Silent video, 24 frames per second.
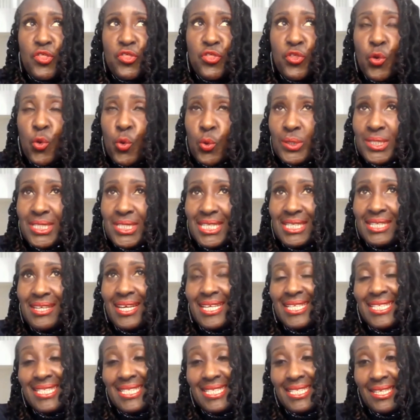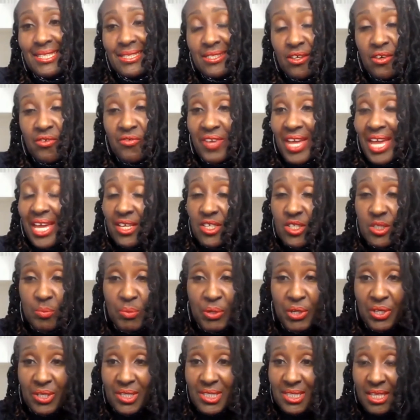thoughts and ideas of
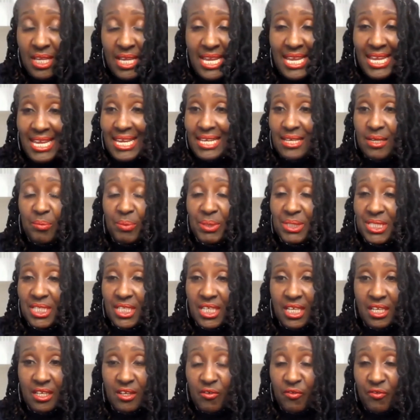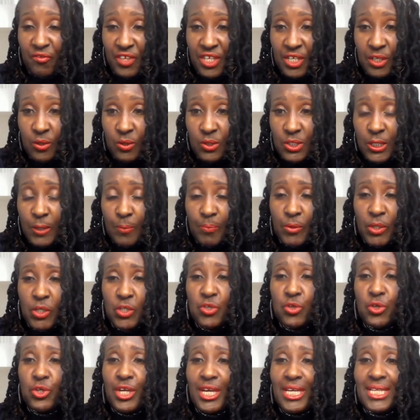experts in a particular field.
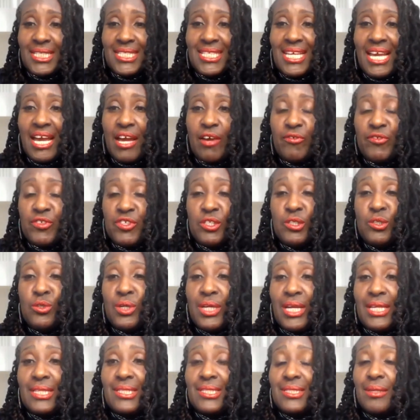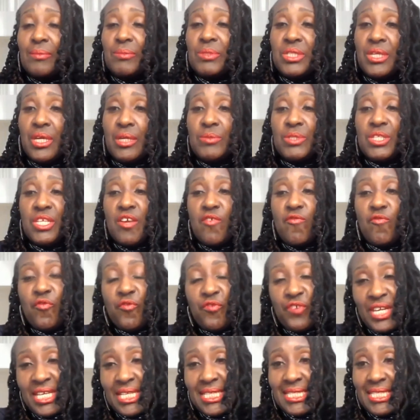You're going to have to look at sometimes
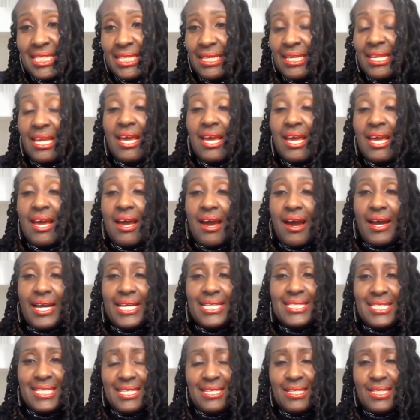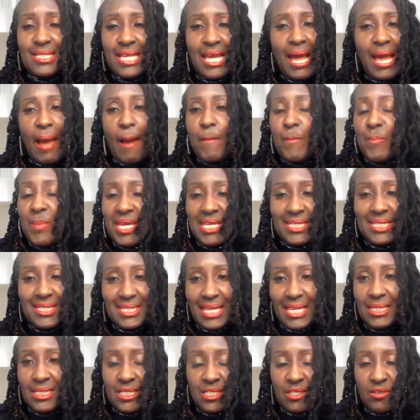conflicting ideas and make
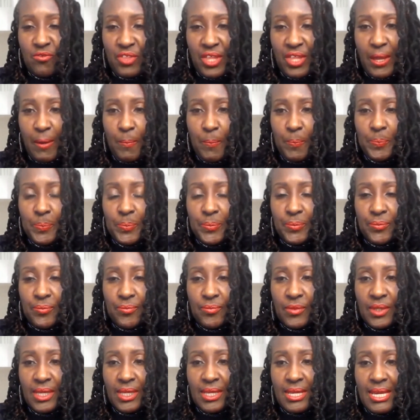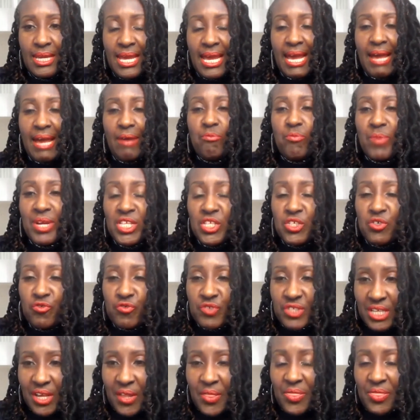sense of them. And when
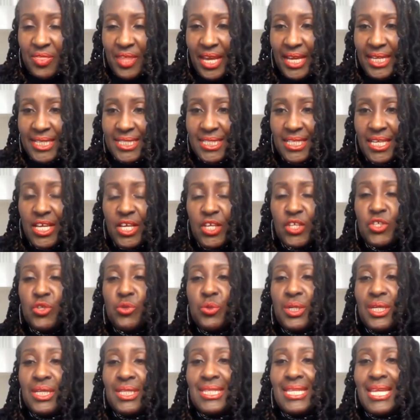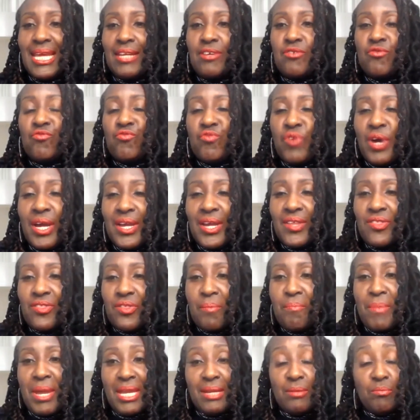you've done that, you can then write the
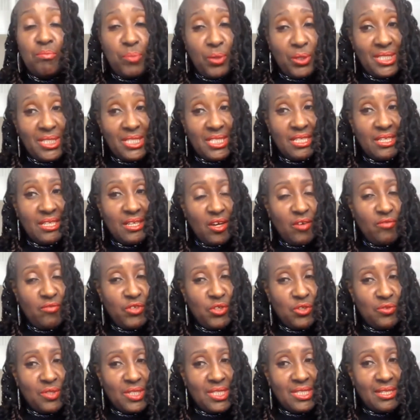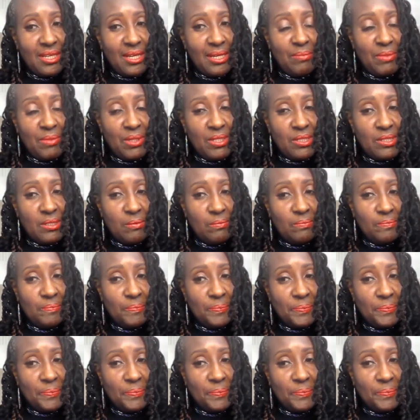main body of your assignment.